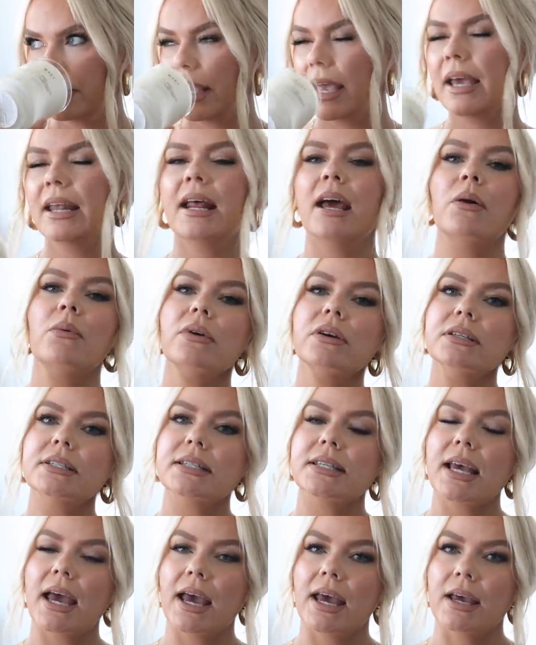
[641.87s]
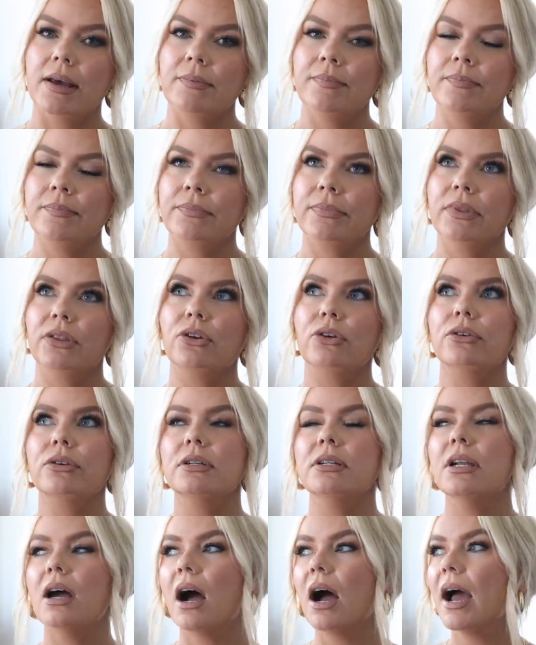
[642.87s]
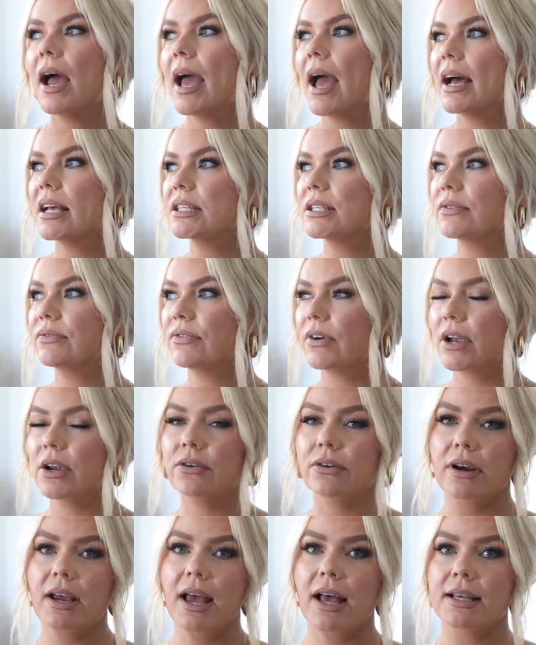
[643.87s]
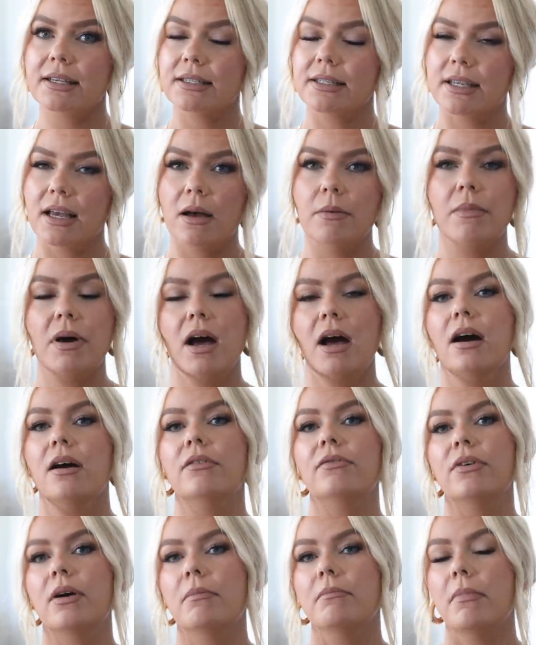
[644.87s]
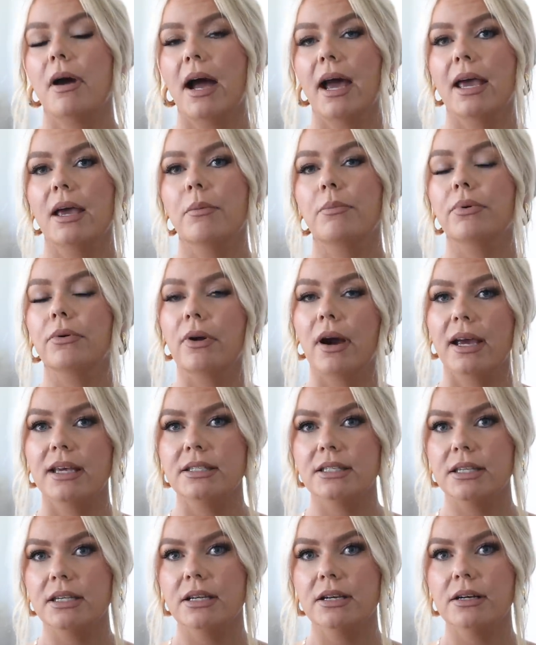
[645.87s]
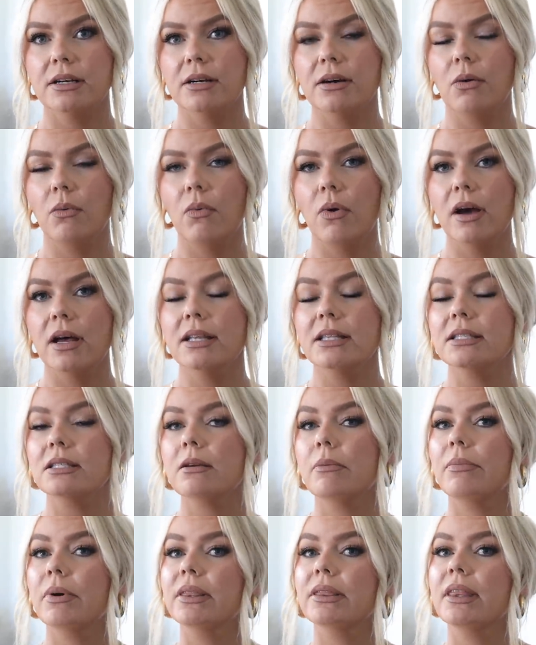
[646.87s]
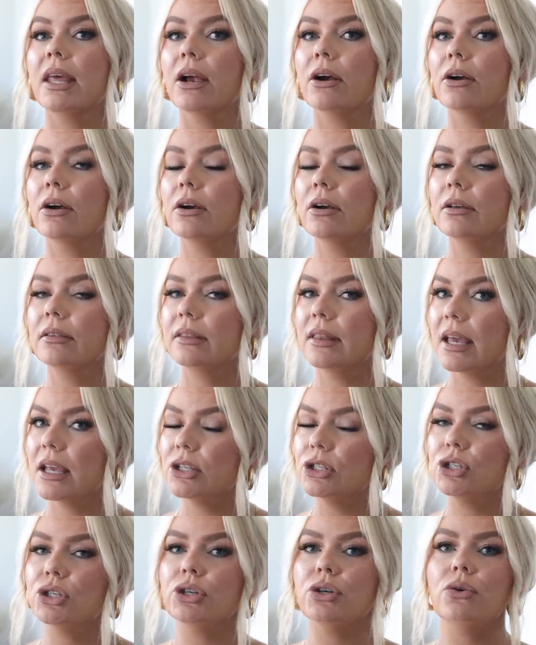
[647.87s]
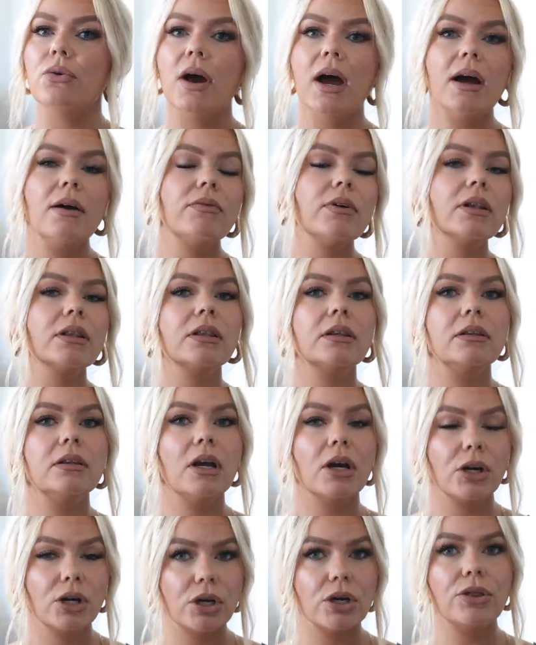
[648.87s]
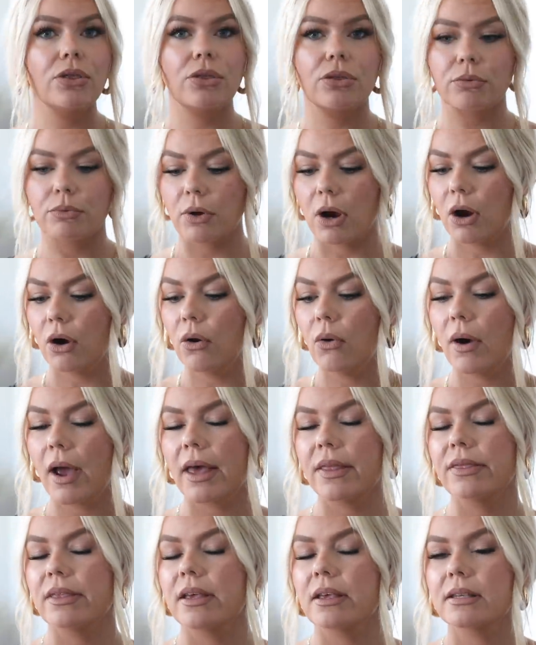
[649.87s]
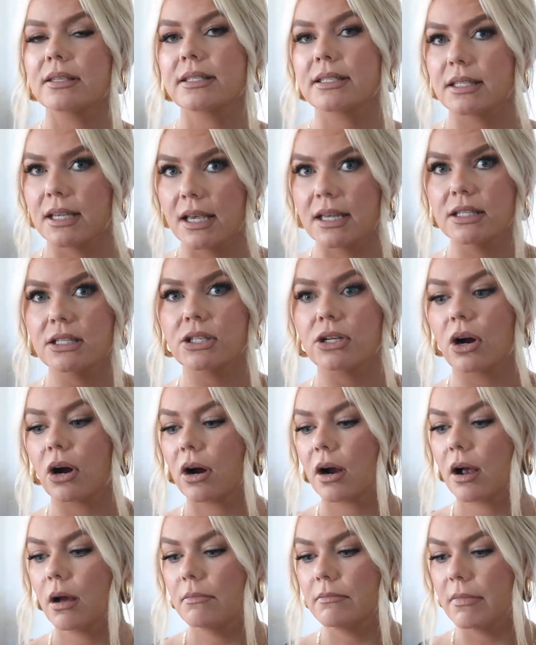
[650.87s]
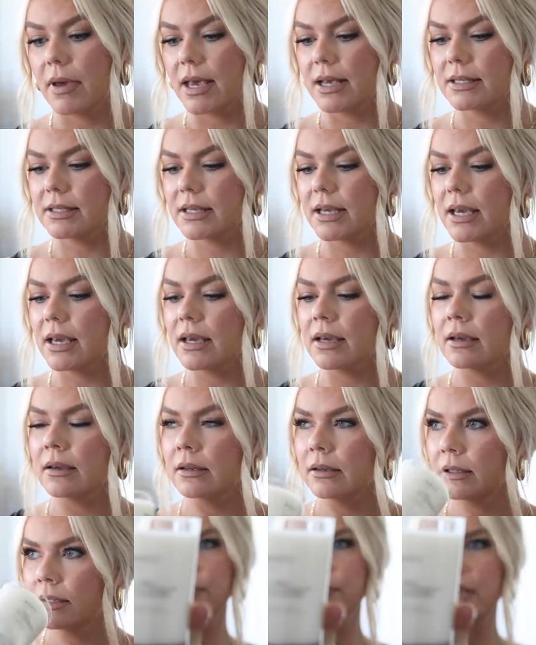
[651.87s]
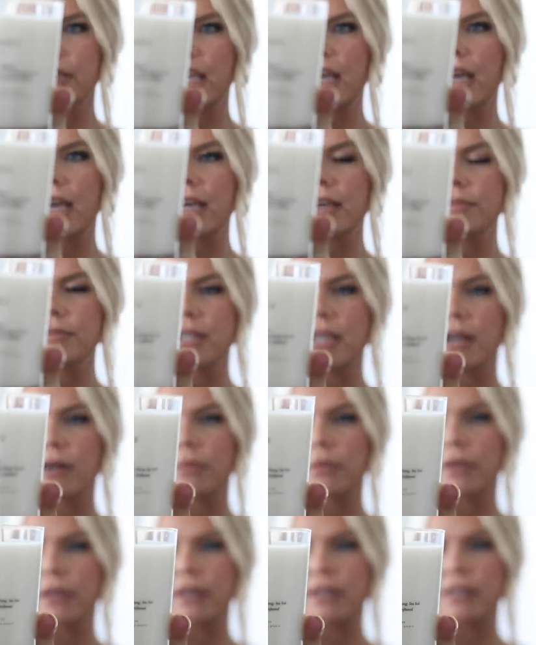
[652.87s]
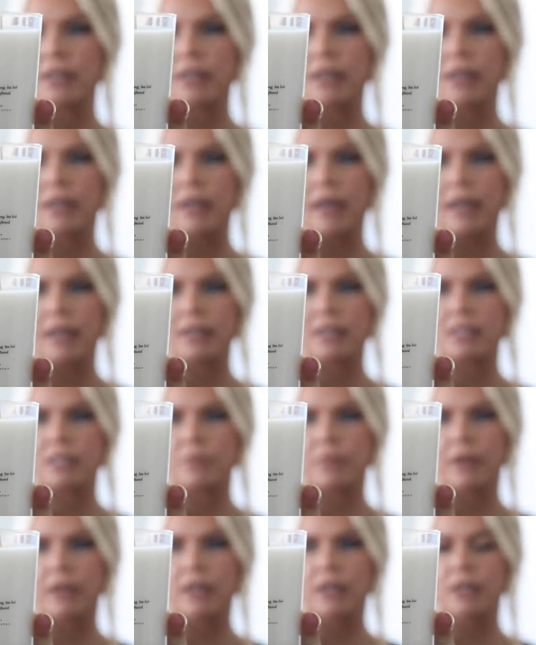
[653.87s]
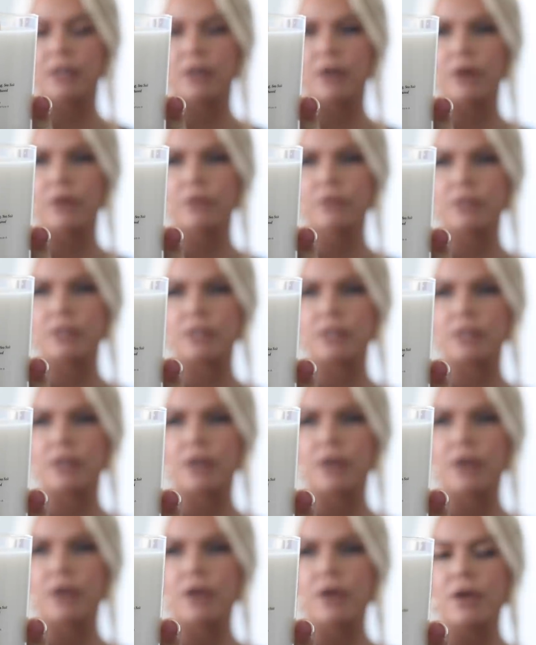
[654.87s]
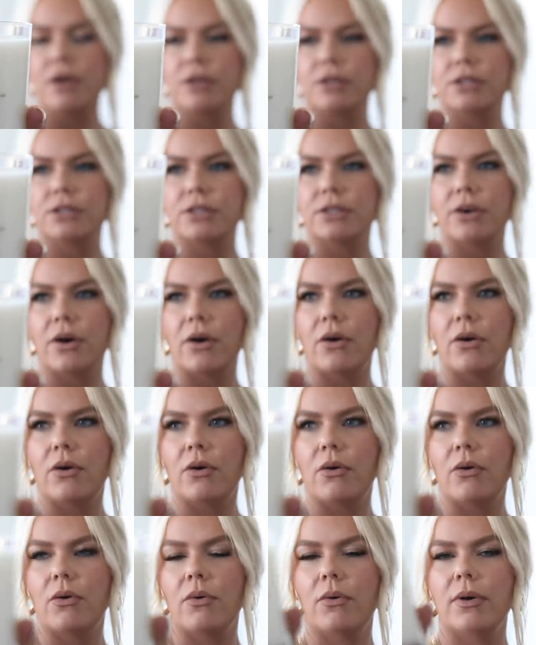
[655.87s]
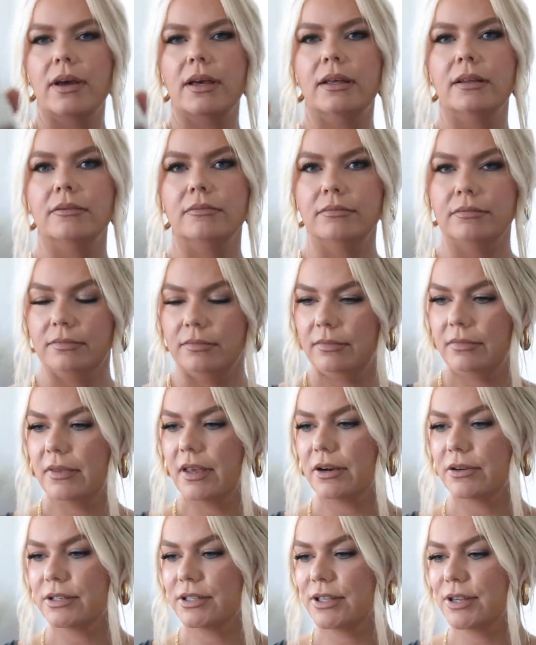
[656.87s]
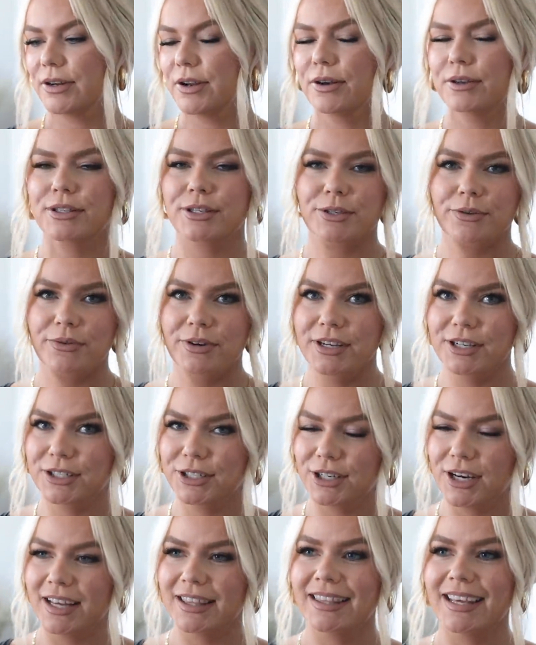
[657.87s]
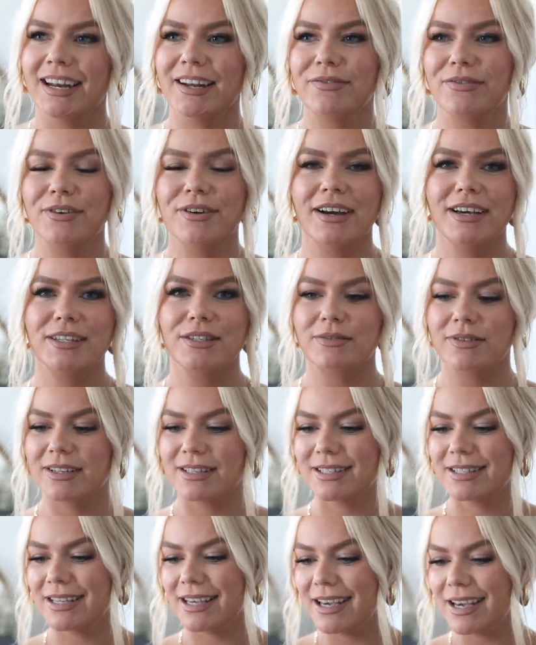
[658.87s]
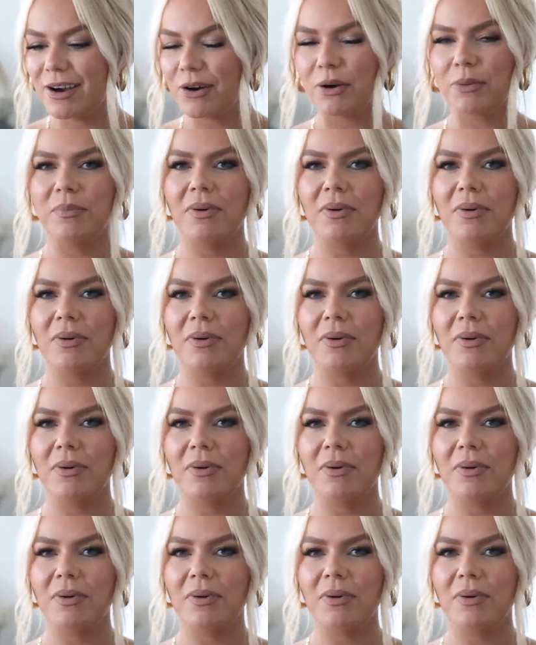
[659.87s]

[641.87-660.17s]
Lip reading: And I will say, they're not as fragrant as some of my pricier ones, but they do have a good throw and the scents are amazing. I'm terrible at explaining notes. So there's the note, screenshot that if you guys wanna see or